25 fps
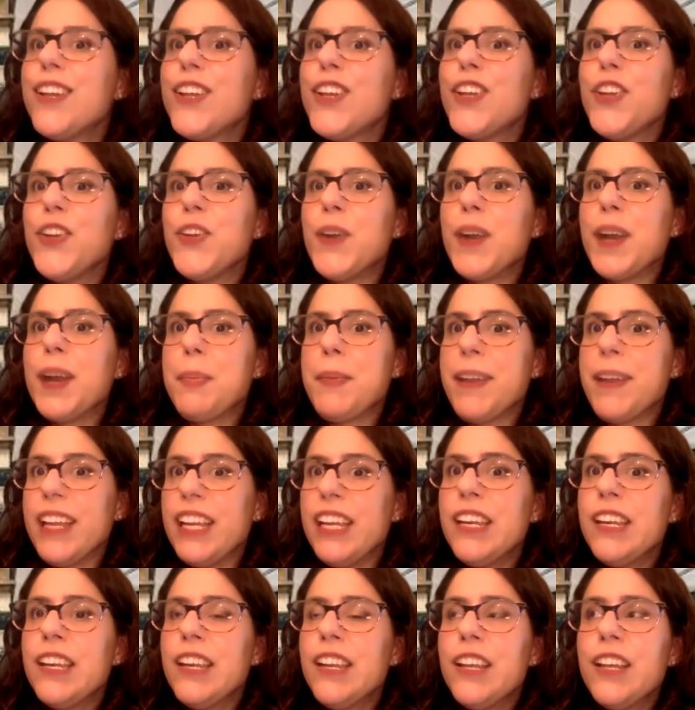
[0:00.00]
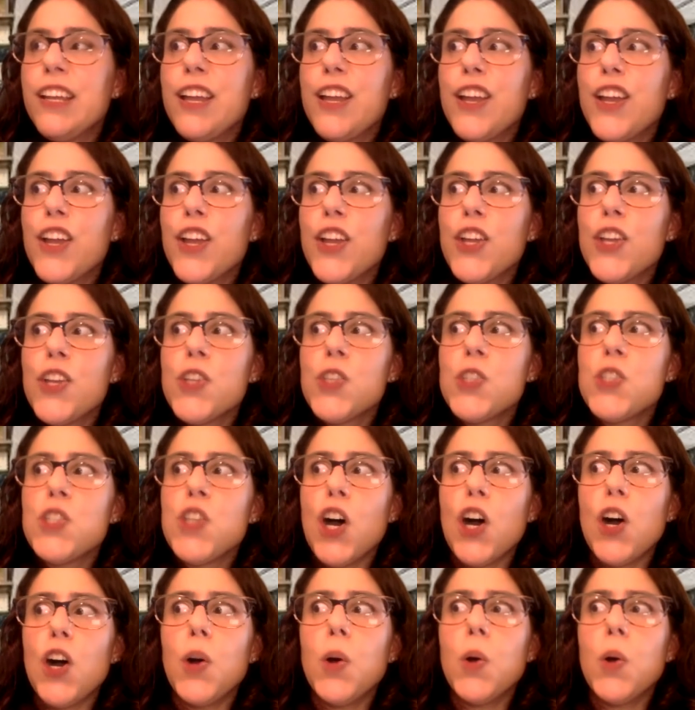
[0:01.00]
You know what I mean? So